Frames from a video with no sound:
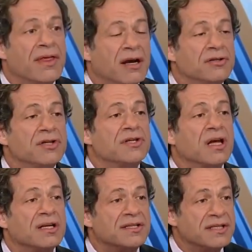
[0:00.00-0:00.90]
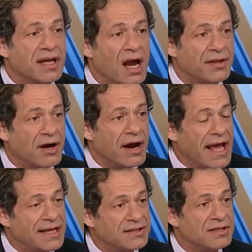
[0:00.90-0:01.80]
that are just going to sit on their
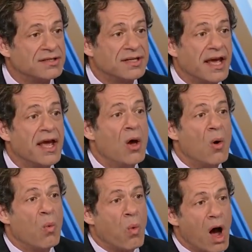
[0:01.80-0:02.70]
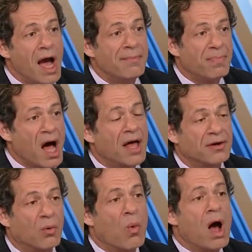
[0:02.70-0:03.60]
hands and say, why
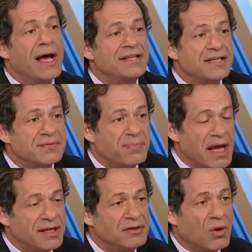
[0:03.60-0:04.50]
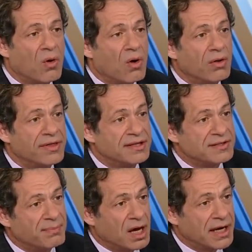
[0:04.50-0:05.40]
bother? Why spend all
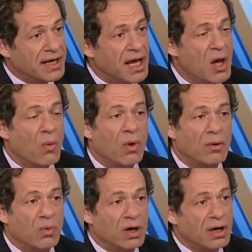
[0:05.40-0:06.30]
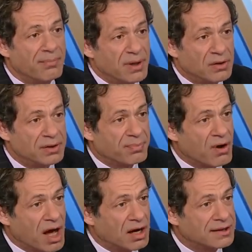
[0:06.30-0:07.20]
this money when we're going to build a
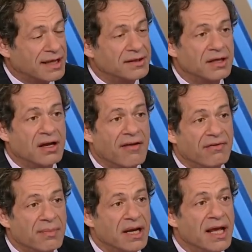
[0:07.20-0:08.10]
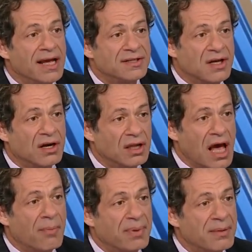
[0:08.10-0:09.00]
product that the government is going to
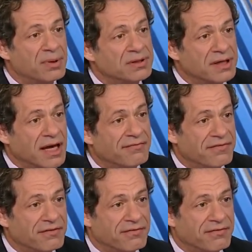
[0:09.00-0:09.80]
allow people to get for